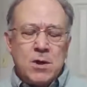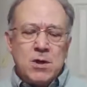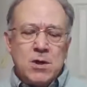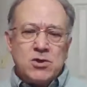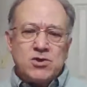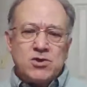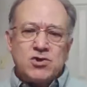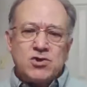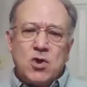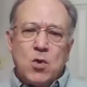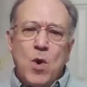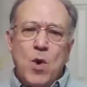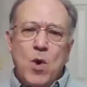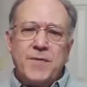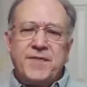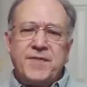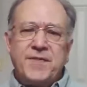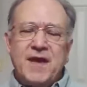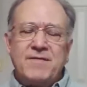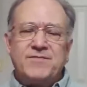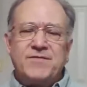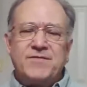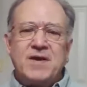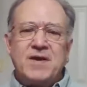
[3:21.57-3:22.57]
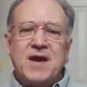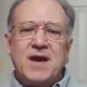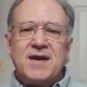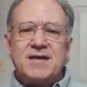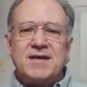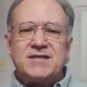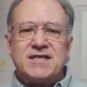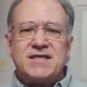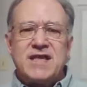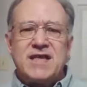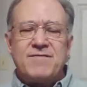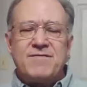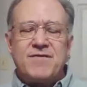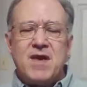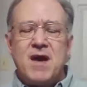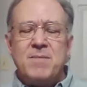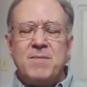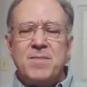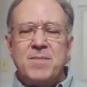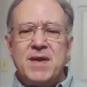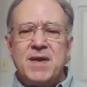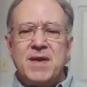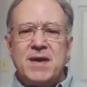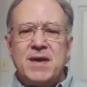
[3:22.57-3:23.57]
So what they've done is they've
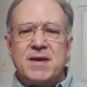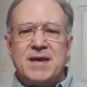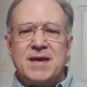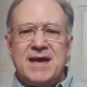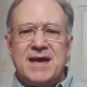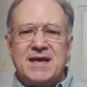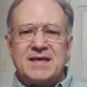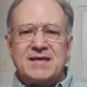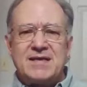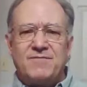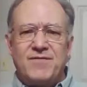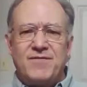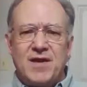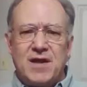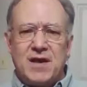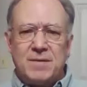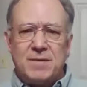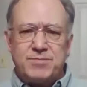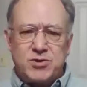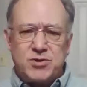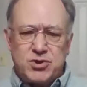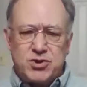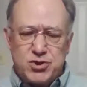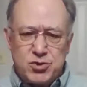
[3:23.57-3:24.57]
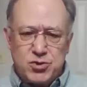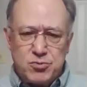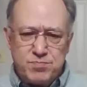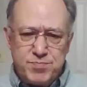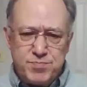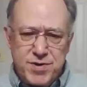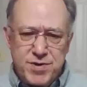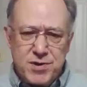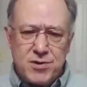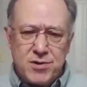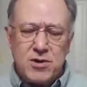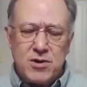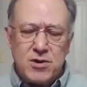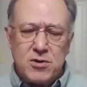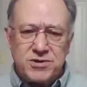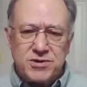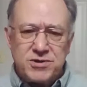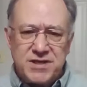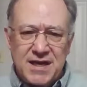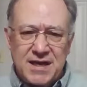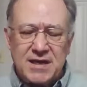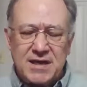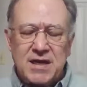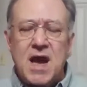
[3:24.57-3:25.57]
come in and developed superior
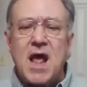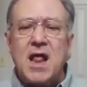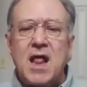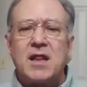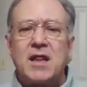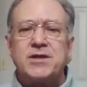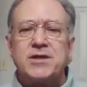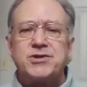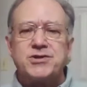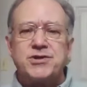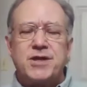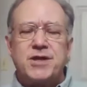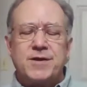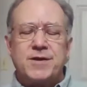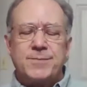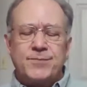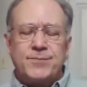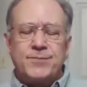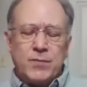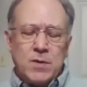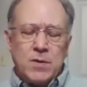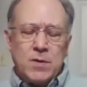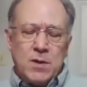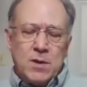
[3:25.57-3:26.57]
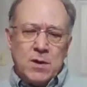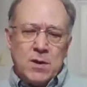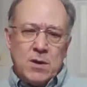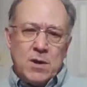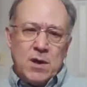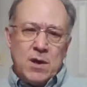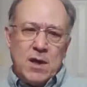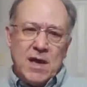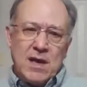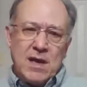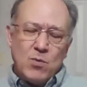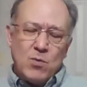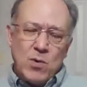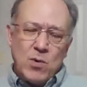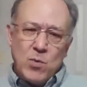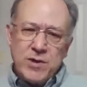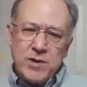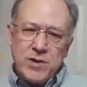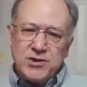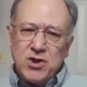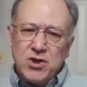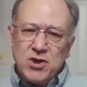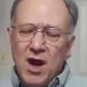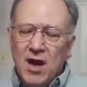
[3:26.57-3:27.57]
technology. And when we
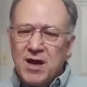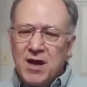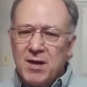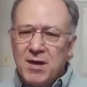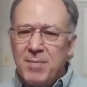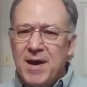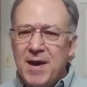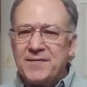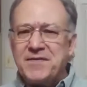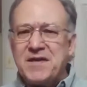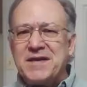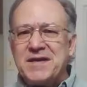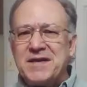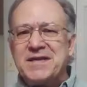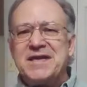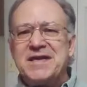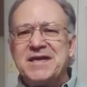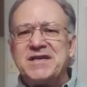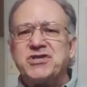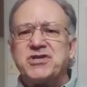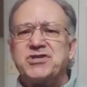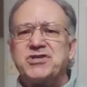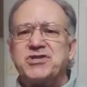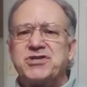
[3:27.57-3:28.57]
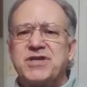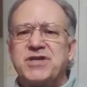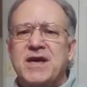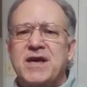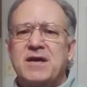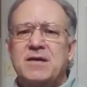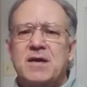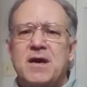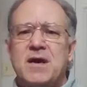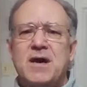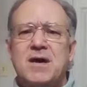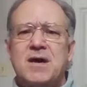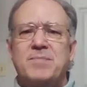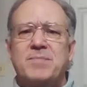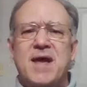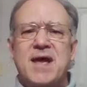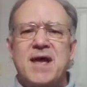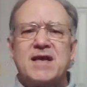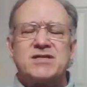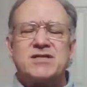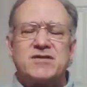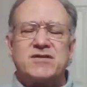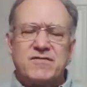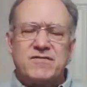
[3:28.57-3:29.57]
talk about the niches that
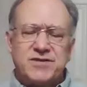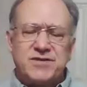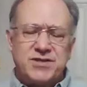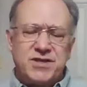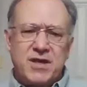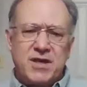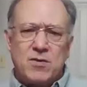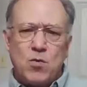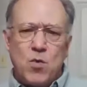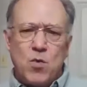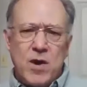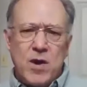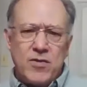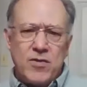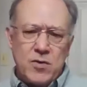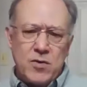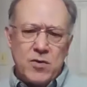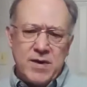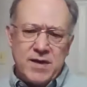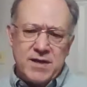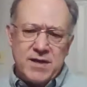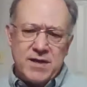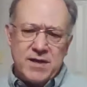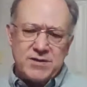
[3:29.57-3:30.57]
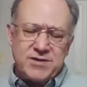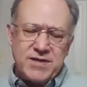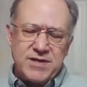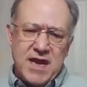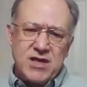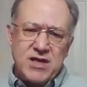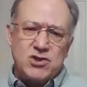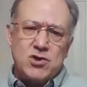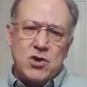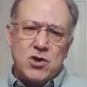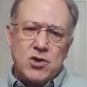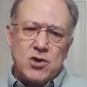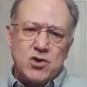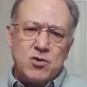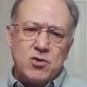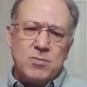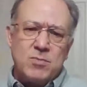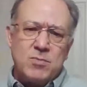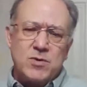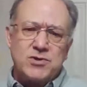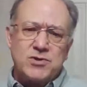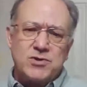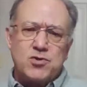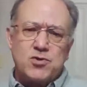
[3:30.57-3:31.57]
Onpassive is in, whether it is HR,
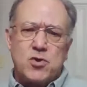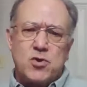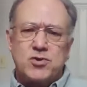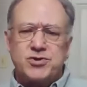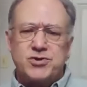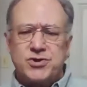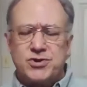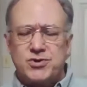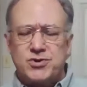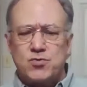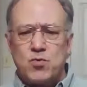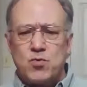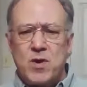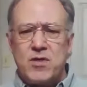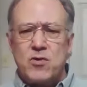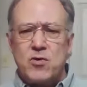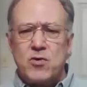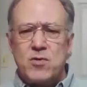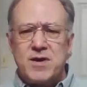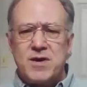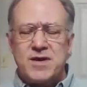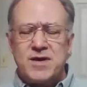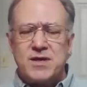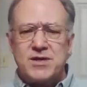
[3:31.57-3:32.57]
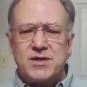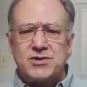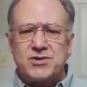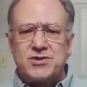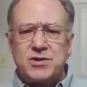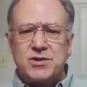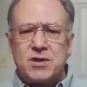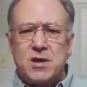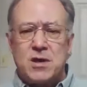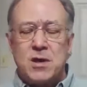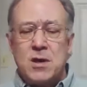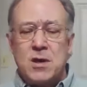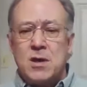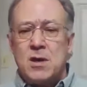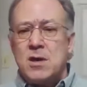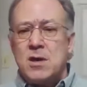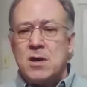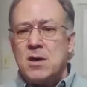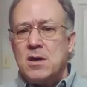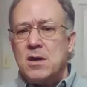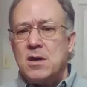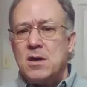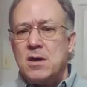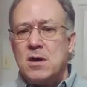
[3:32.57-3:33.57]
human resources, whether it is an
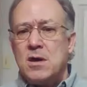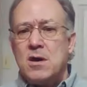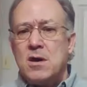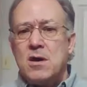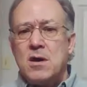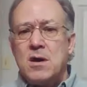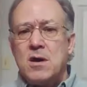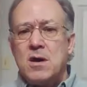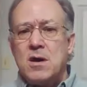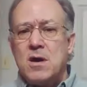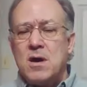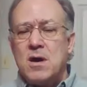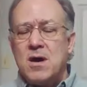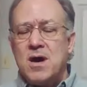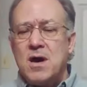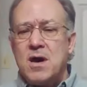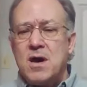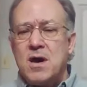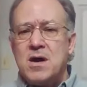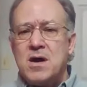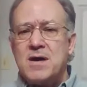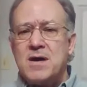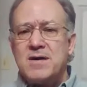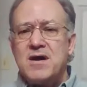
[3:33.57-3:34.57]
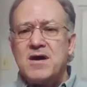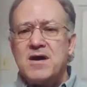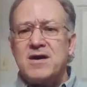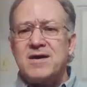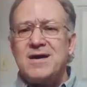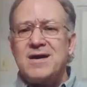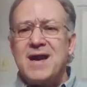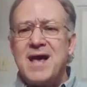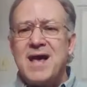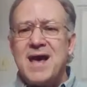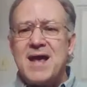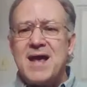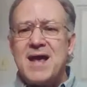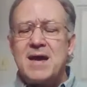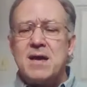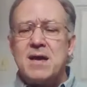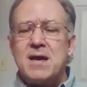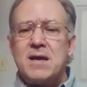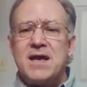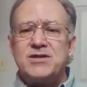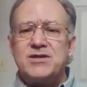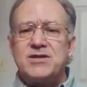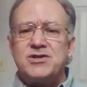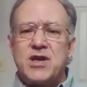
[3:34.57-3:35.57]
online
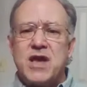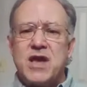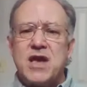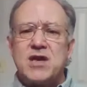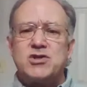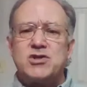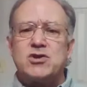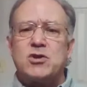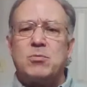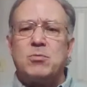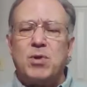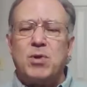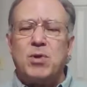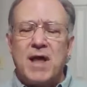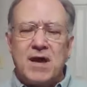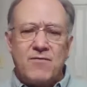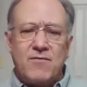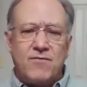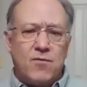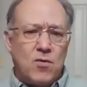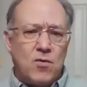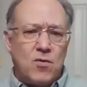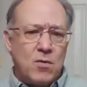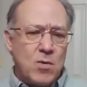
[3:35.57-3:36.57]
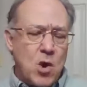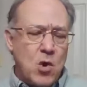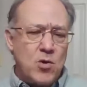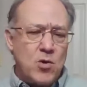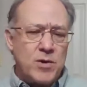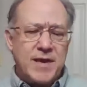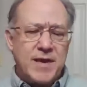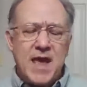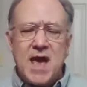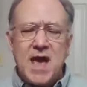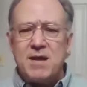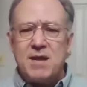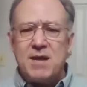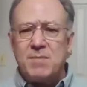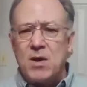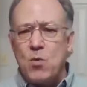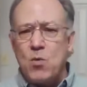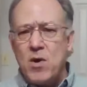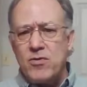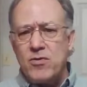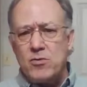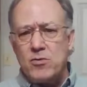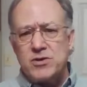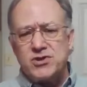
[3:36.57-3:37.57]
educational platform, O Academy,
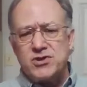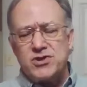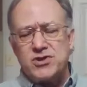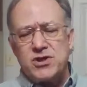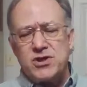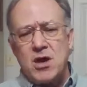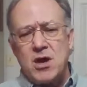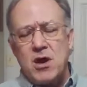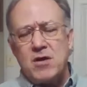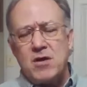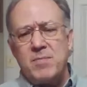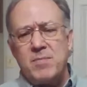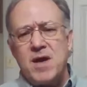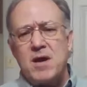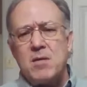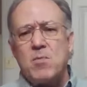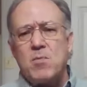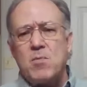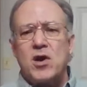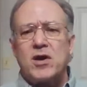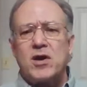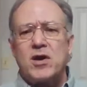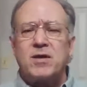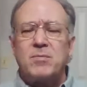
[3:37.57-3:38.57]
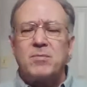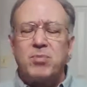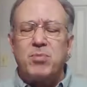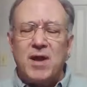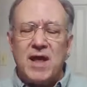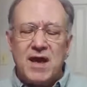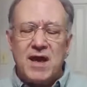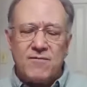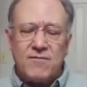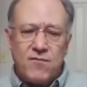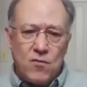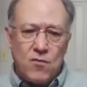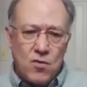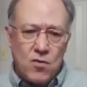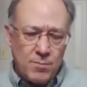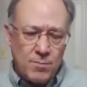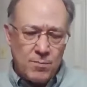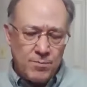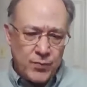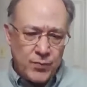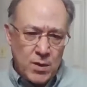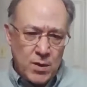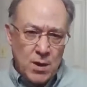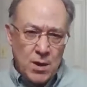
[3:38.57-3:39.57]
whether it's the automated marketing platform,
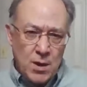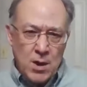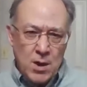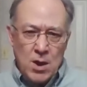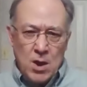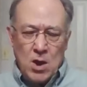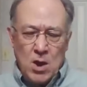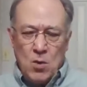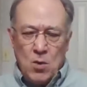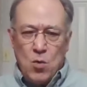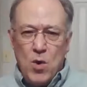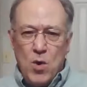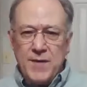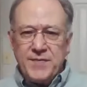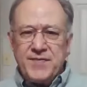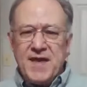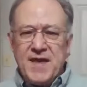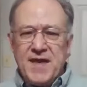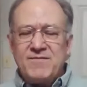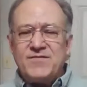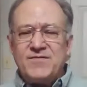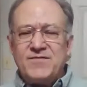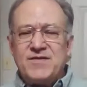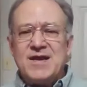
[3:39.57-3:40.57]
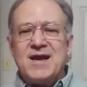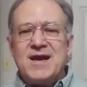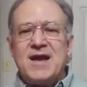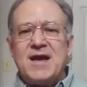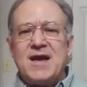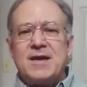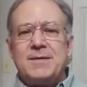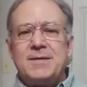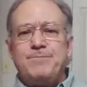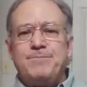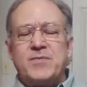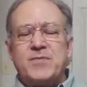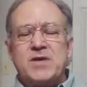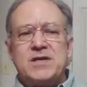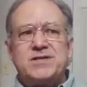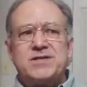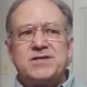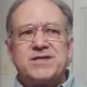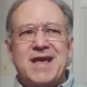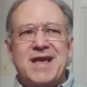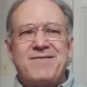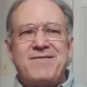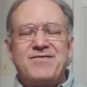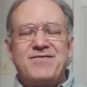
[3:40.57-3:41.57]
what they've done is
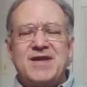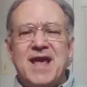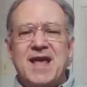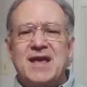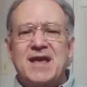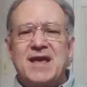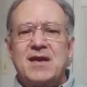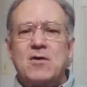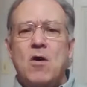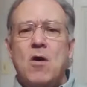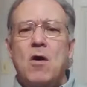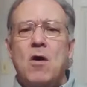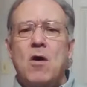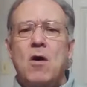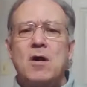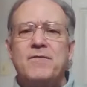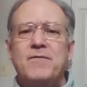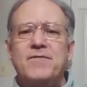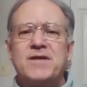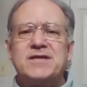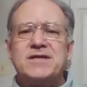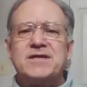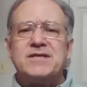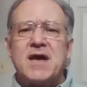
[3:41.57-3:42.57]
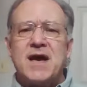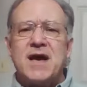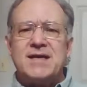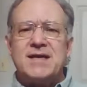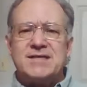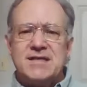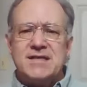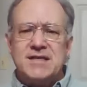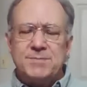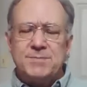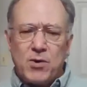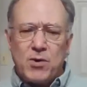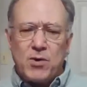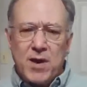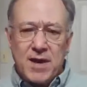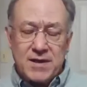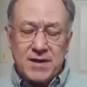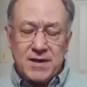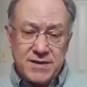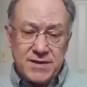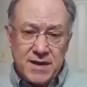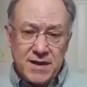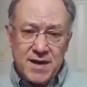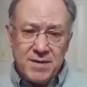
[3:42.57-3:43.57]
they've taken all of these IT
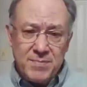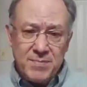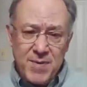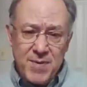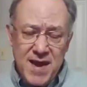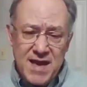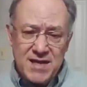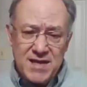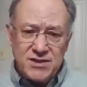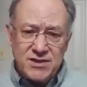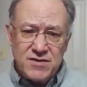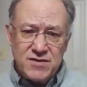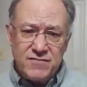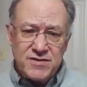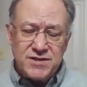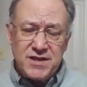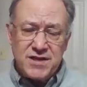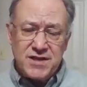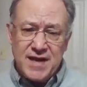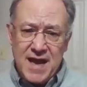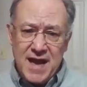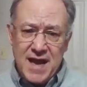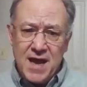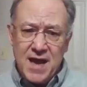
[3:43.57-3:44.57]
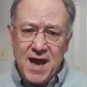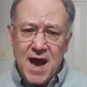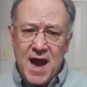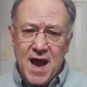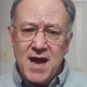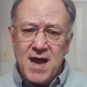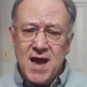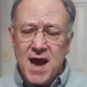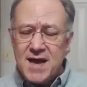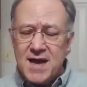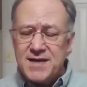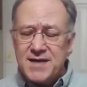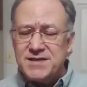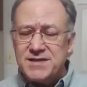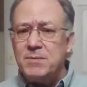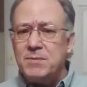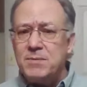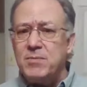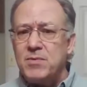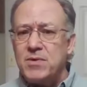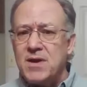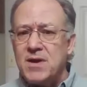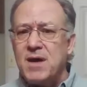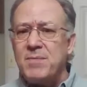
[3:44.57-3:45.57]
products, and Onpassive is an AI
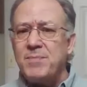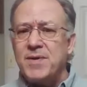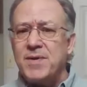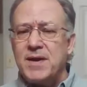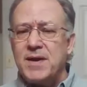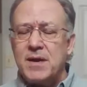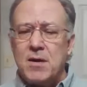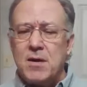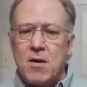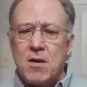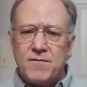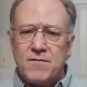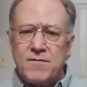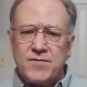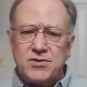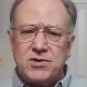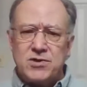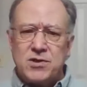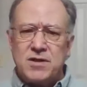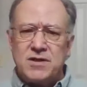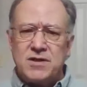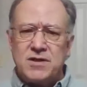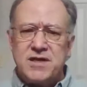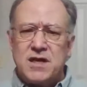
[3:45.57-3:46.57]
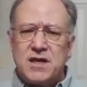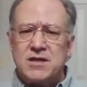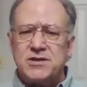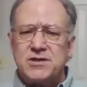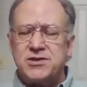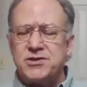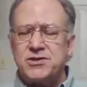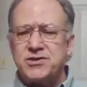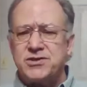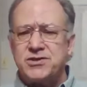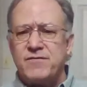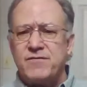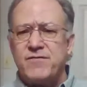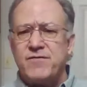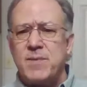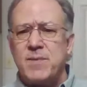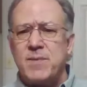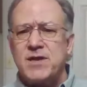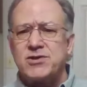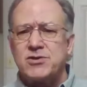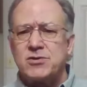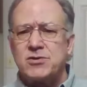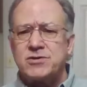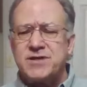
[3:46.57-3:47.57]
IT company, artificial intelligence,
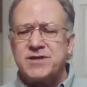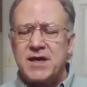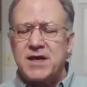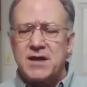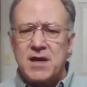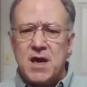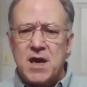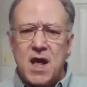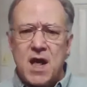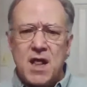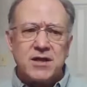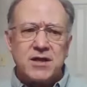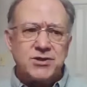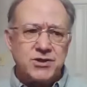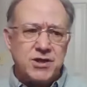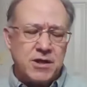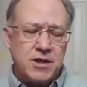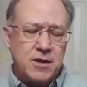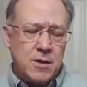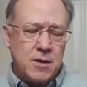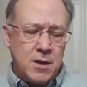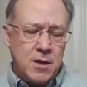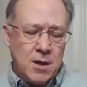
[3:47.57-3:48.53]
informational technology.